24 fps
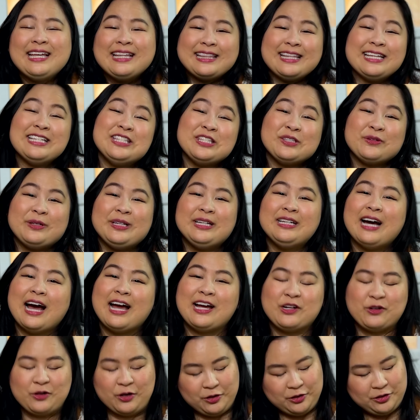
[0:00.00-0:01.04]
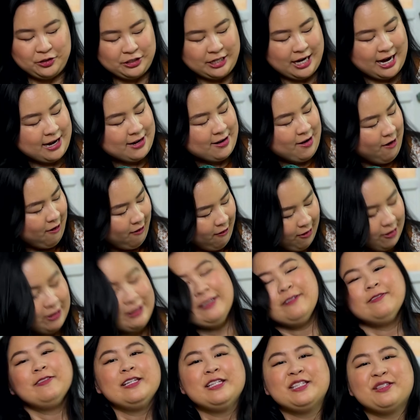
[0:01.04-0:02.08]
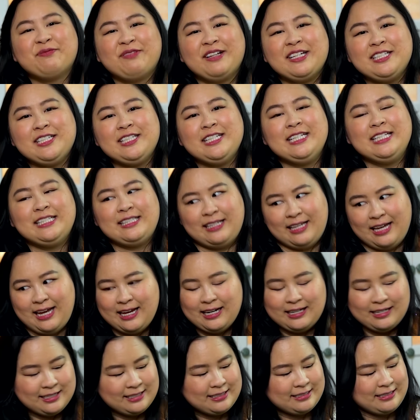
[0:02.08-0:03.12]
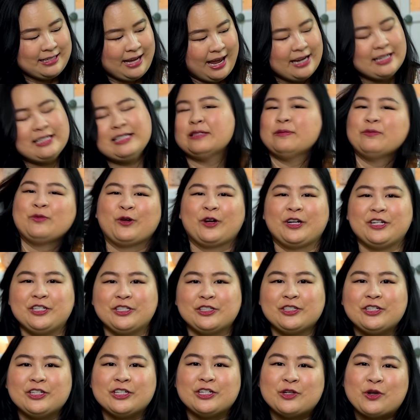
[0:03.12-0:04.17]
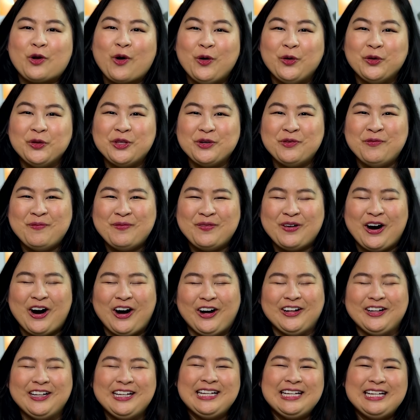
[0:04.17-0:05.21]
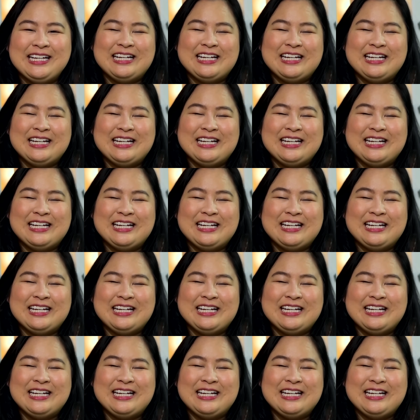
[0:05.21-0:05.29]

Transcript: This week I crocheted all of these plushies and some more. I just couldn't hold them all.